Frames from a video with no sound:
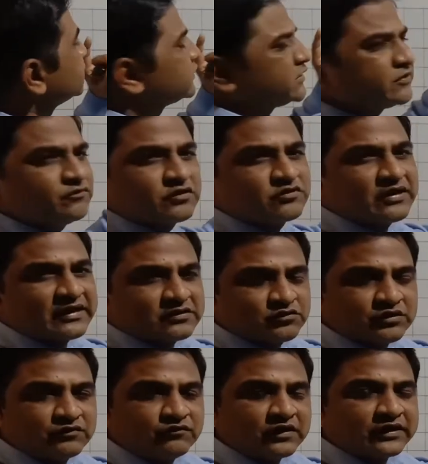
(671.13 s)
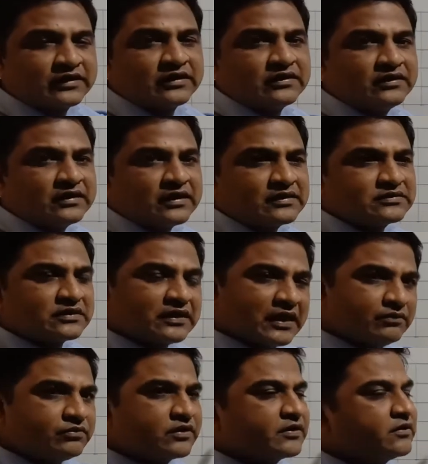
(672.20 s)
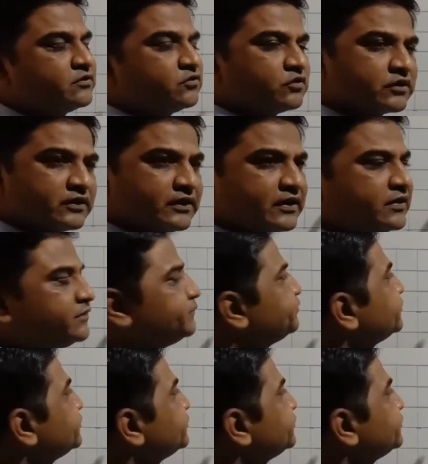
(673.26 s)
He was actually working as a librarian over there,